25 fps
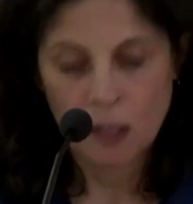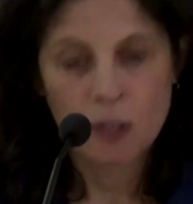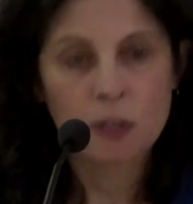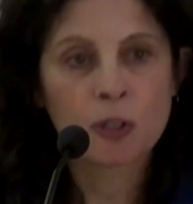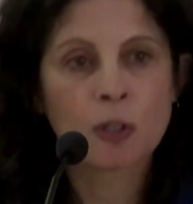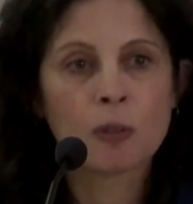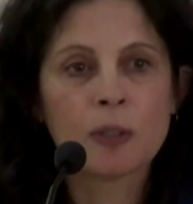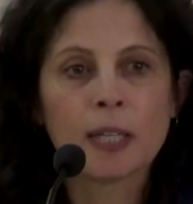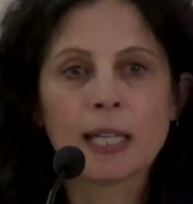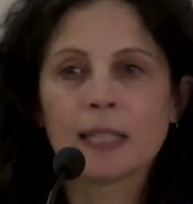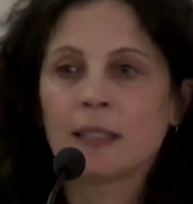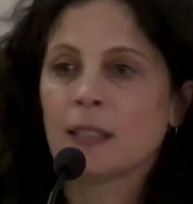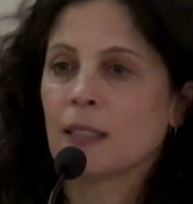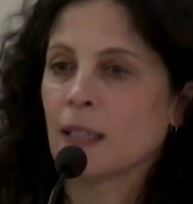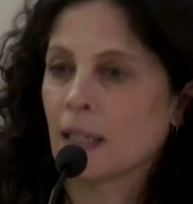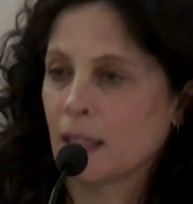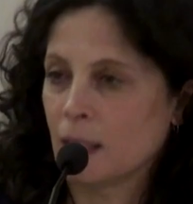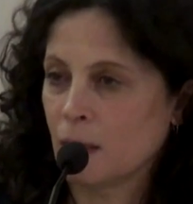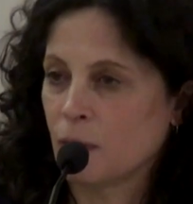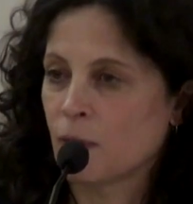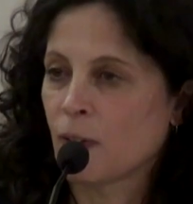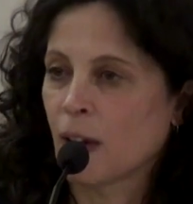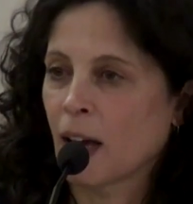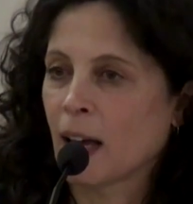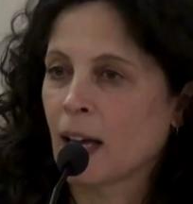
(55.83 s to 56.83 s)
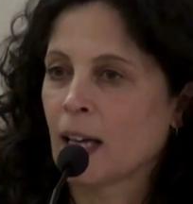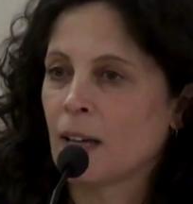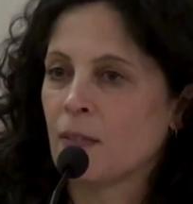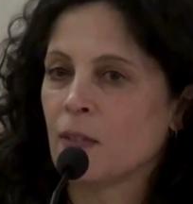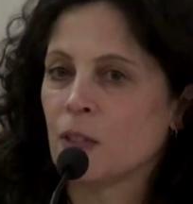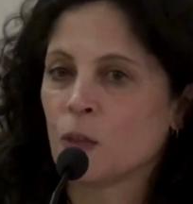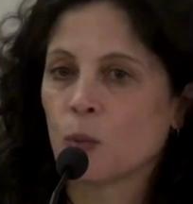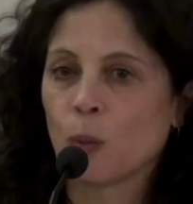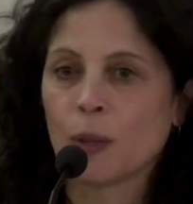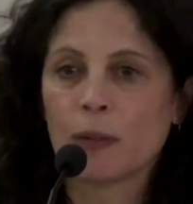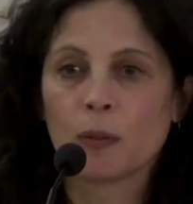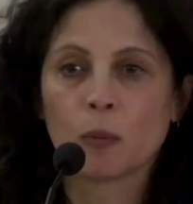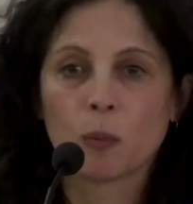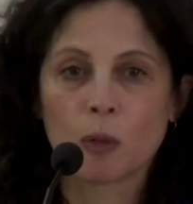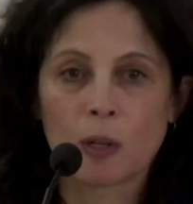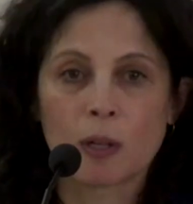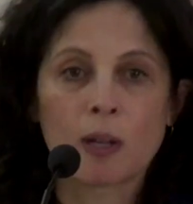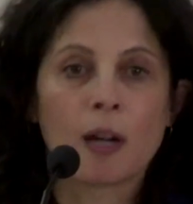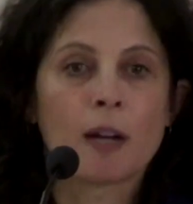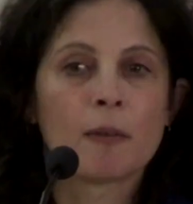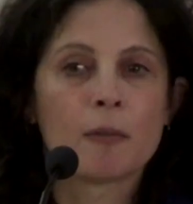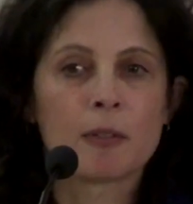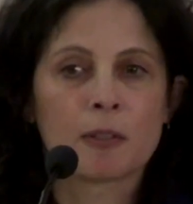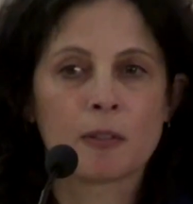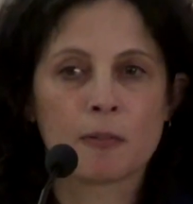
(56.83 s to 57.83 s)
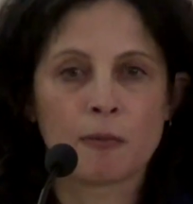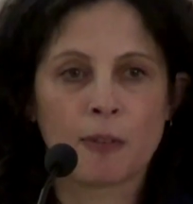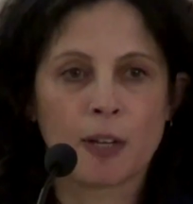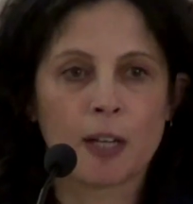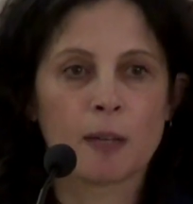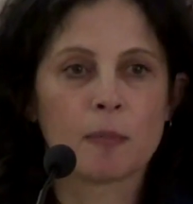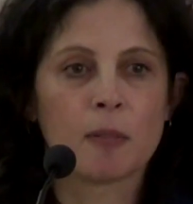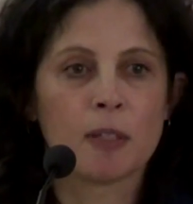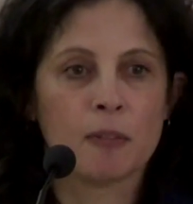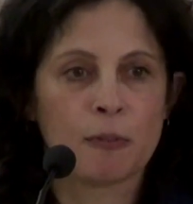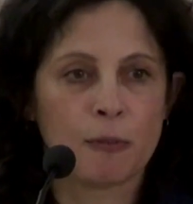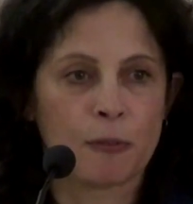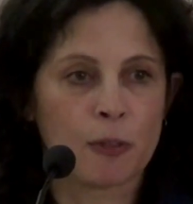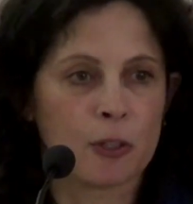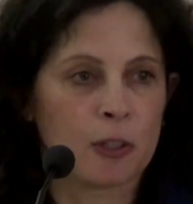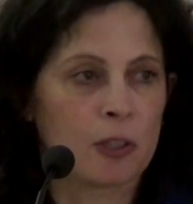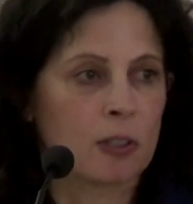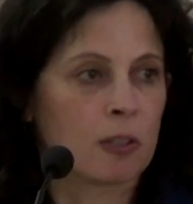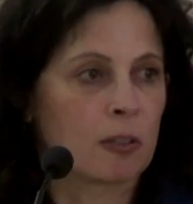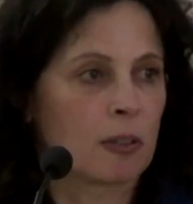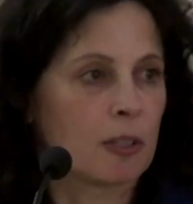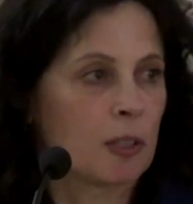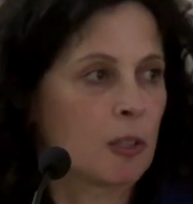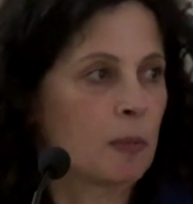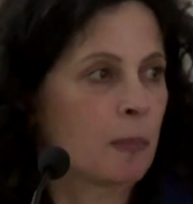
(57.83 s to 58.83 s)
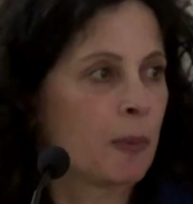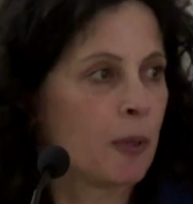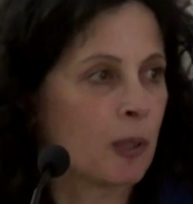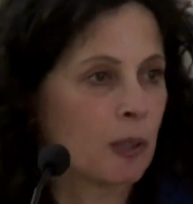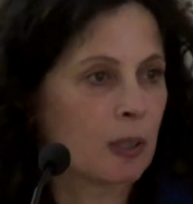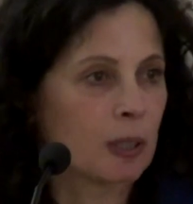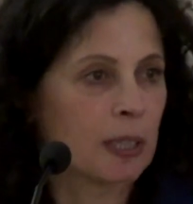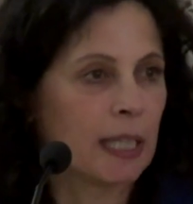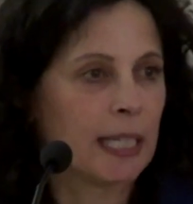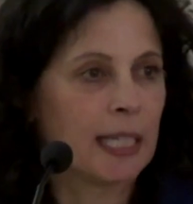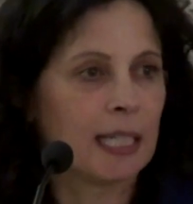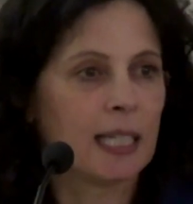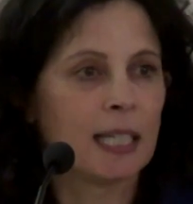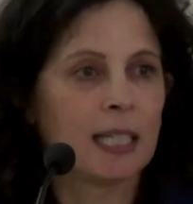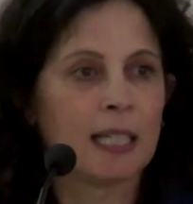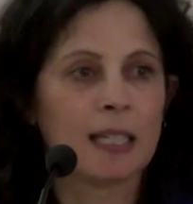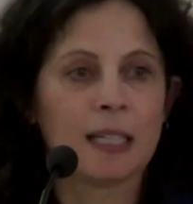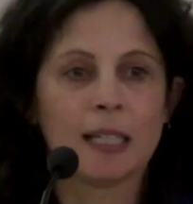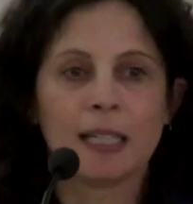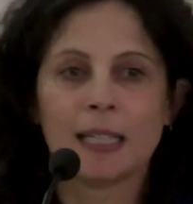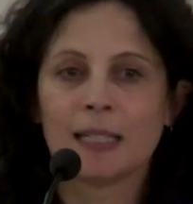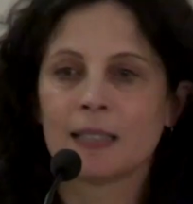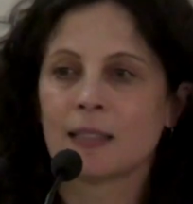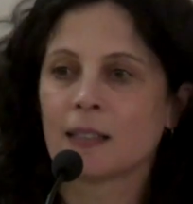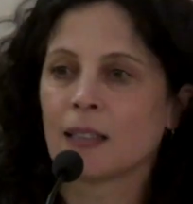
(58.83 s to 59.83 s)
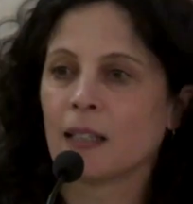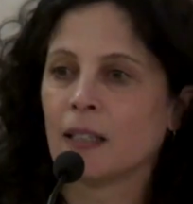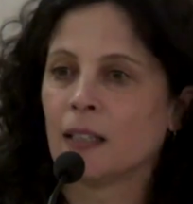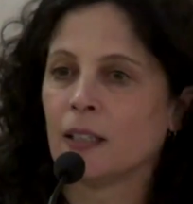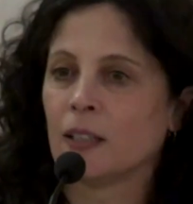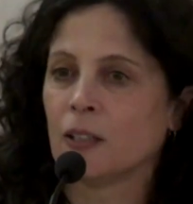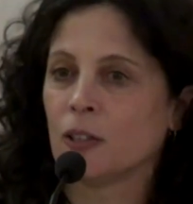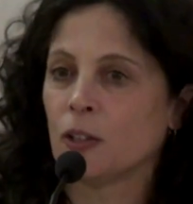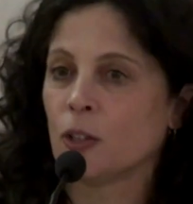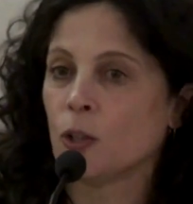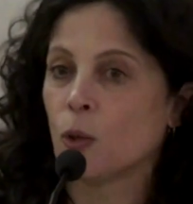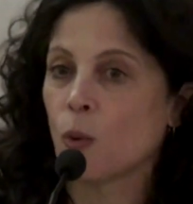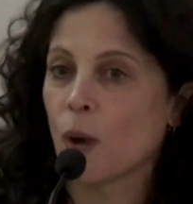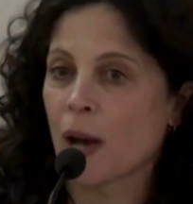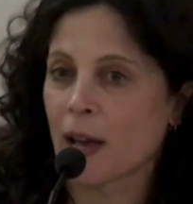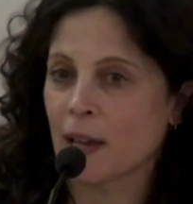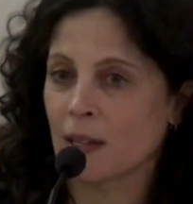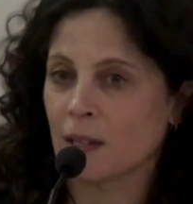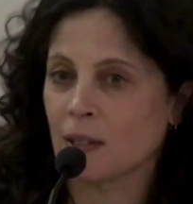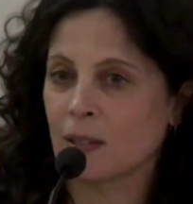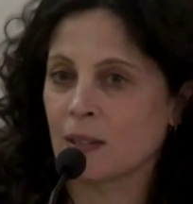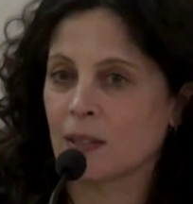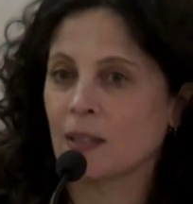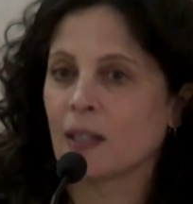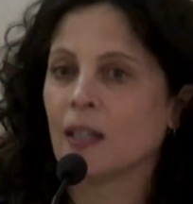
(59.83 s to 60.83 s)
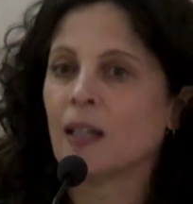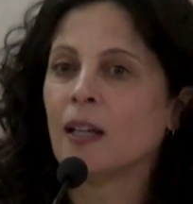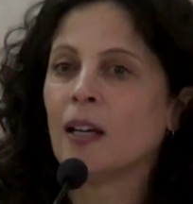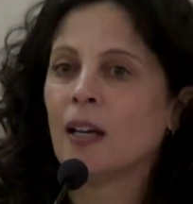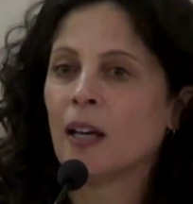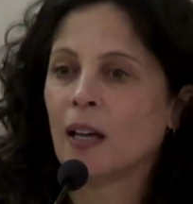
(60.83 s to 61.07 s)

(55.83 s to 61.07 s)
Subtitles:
So 1995 is when the World Congress of Family first starts percolating. It's a US